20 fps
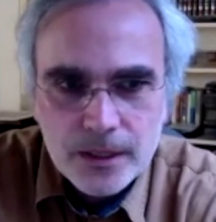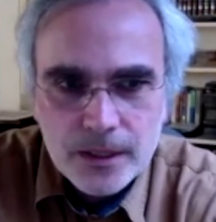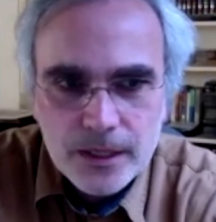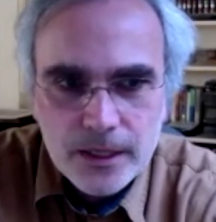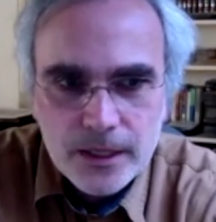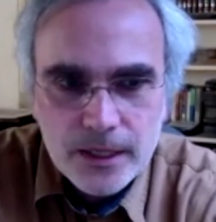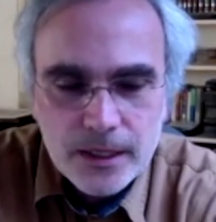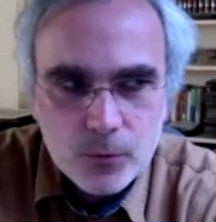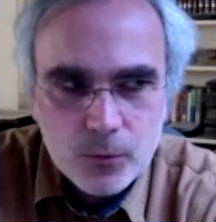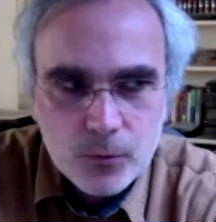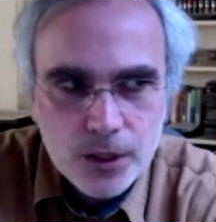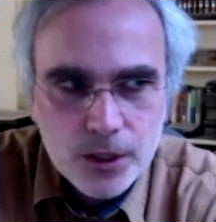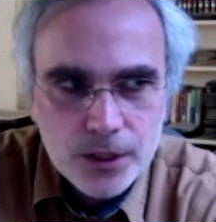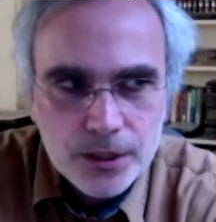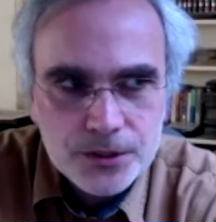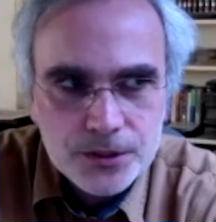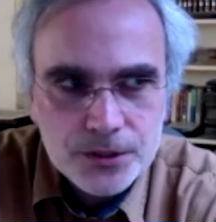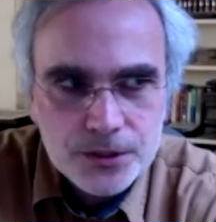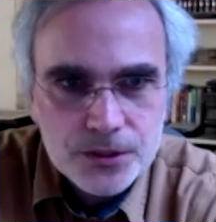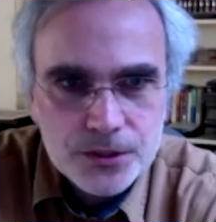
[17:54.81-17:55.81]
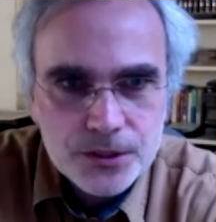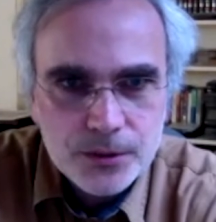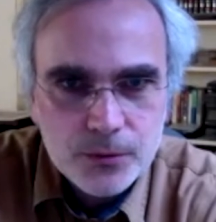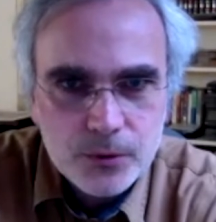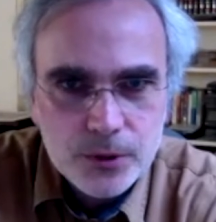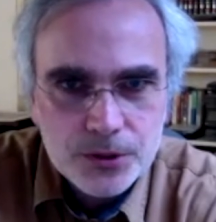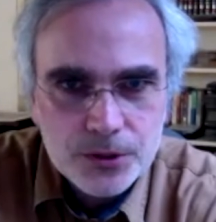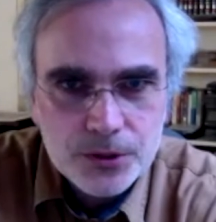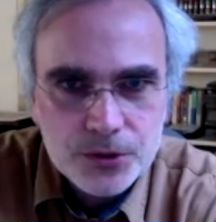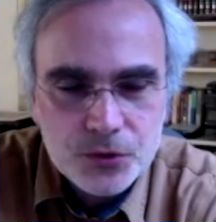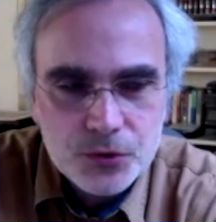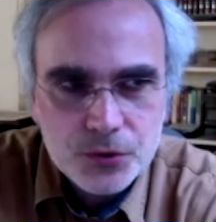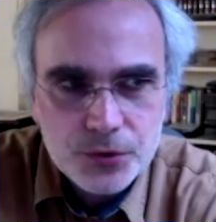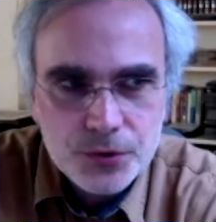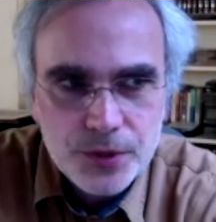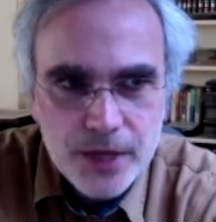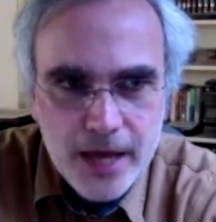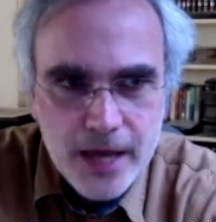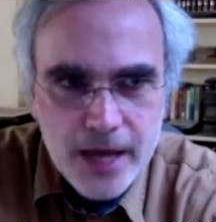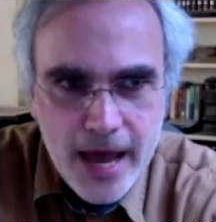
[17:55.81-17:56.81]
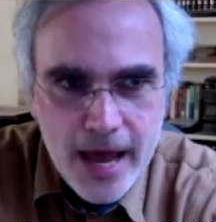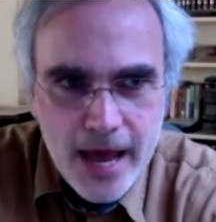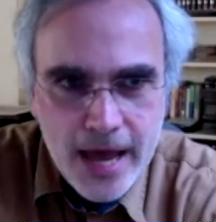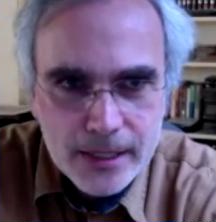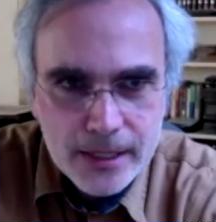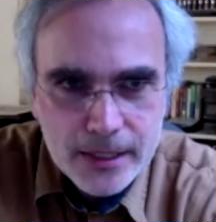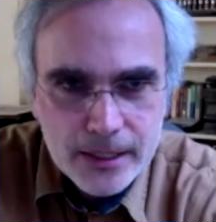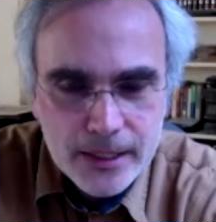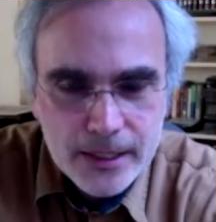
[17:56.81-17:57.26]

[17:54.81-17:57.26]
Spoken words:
it was through that,